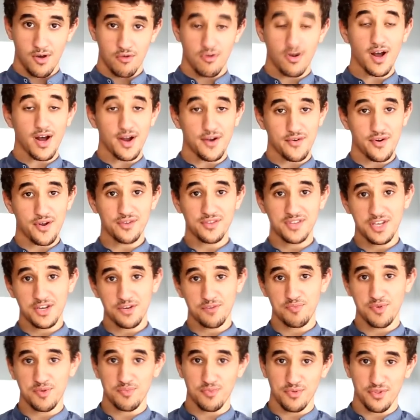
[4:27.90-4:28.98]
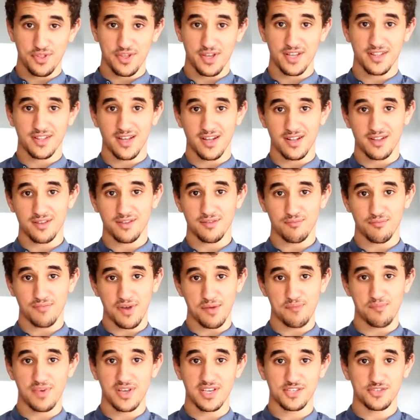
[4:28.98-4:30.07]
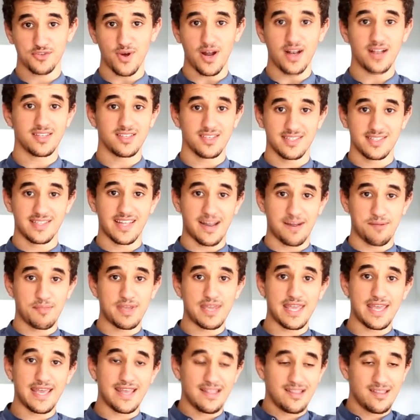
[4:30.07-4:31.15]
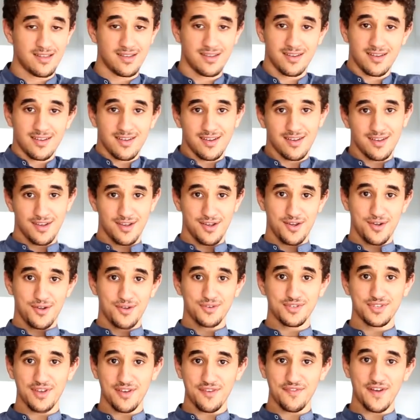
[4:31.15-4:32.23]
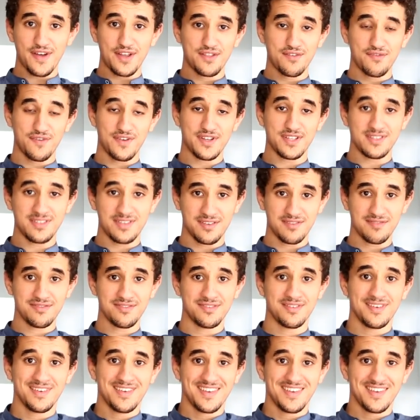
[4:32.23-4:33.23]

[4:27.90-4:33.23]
Well, around here people think that my biggest quality is that I'm kid, which I find offensive,